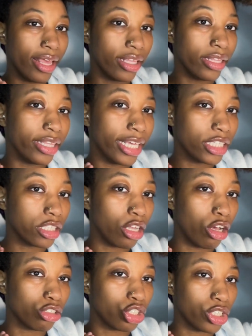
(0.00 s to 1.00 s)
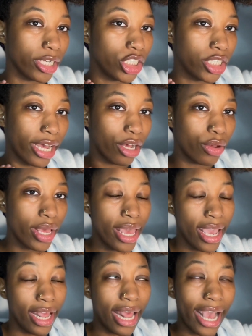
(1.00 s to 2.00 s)
this long, stretched out,
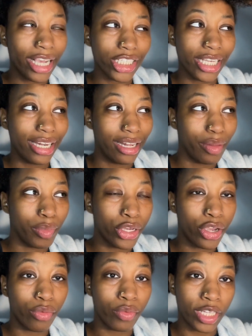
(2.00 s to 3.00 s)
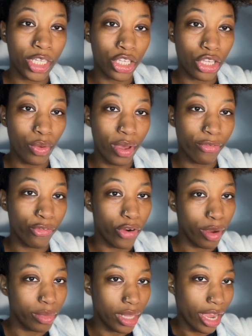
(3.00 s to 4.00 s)
and it actually ended up looking really cute. And
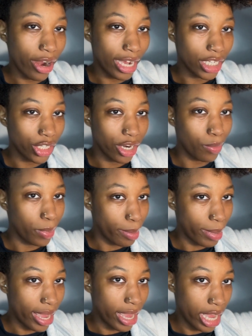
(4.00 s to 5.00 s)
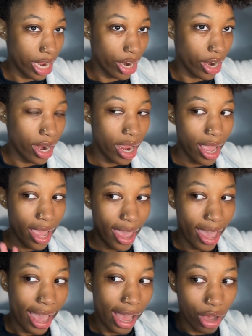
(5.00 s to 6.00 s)
from there, I started wearing my hair
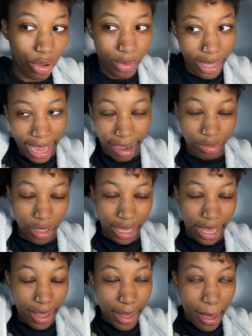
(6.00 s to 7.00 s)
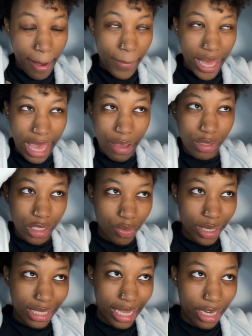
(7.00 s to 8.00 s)
out after that. But it was
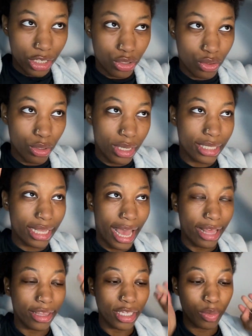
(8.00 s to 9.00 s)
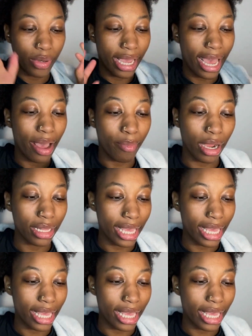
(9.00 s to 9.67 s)
towards the end of school, because at this point, I had probably